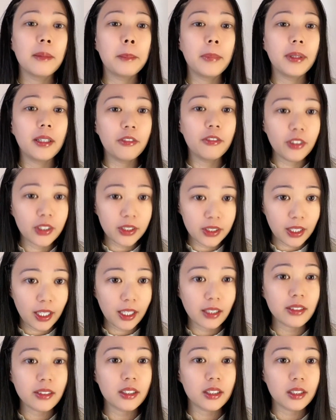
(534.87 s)

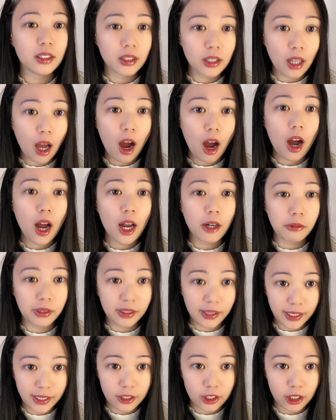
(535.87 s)
Metaphysics is not a
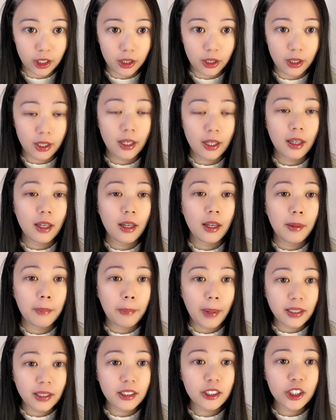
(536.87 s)
religion.
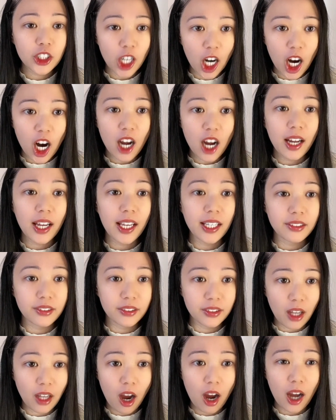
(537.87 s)
Bazi chart is
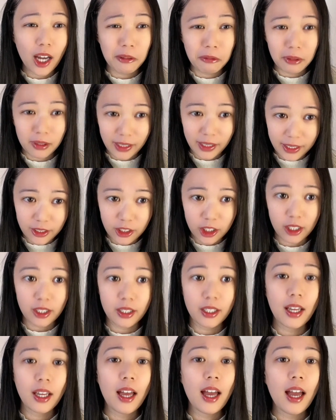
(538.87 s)
not a
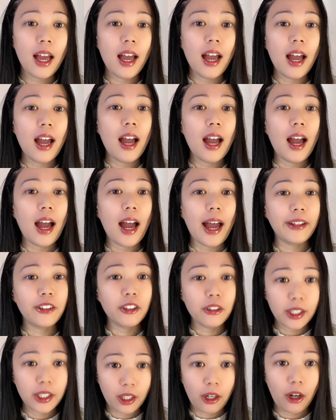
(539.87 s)
religion. I
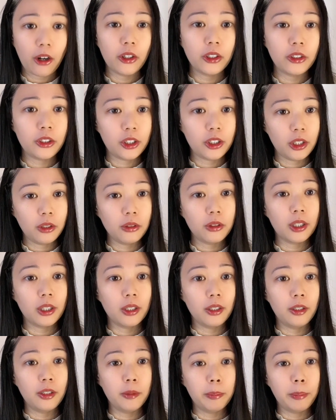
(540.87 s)
don't encourage you
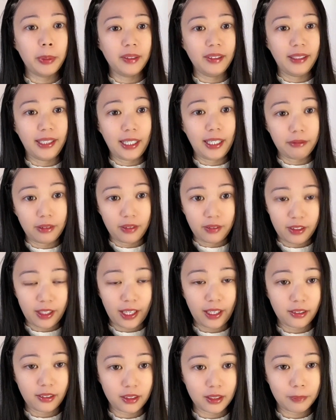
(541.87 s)
to believe in
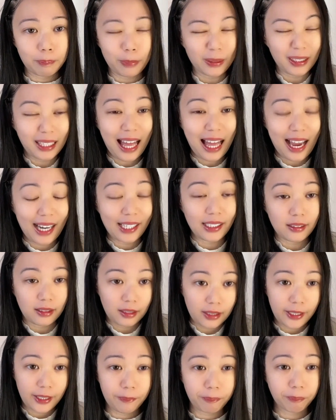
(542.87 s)
things
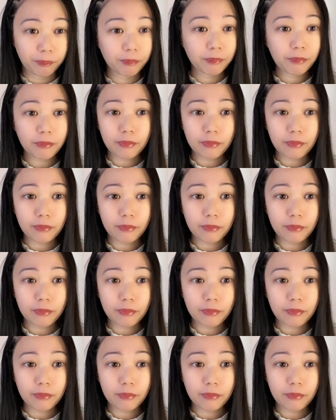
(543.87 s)
blindly.